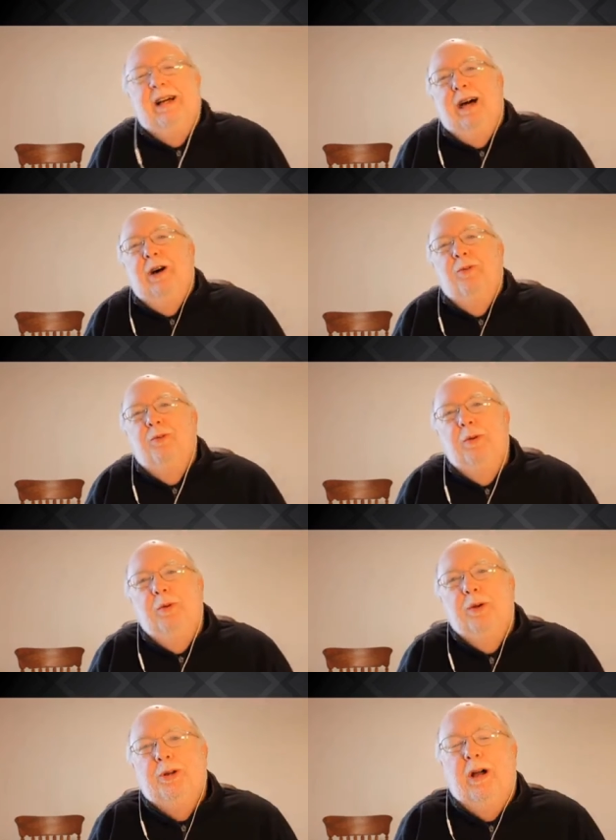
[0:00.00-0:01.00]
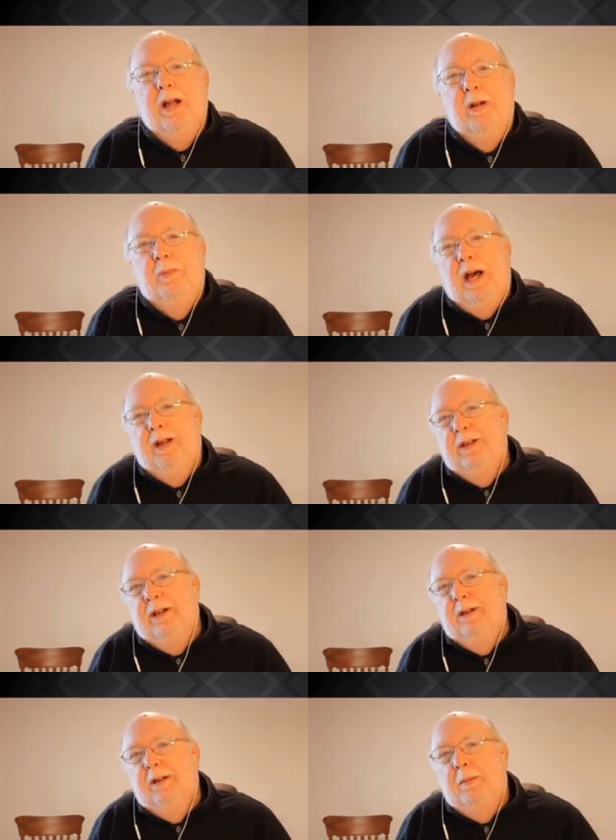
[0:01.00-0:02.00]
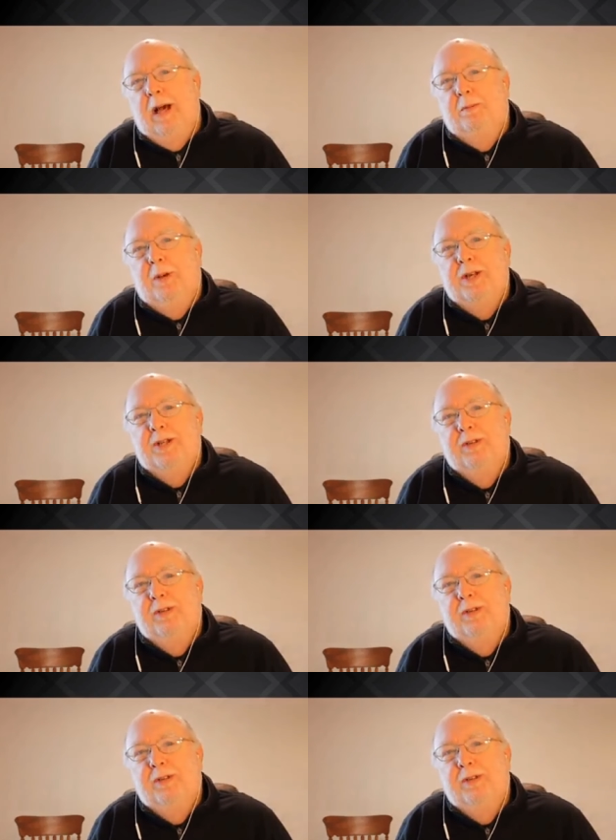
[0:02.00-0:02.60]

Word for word: Uh, when we were talking about uh, about the positive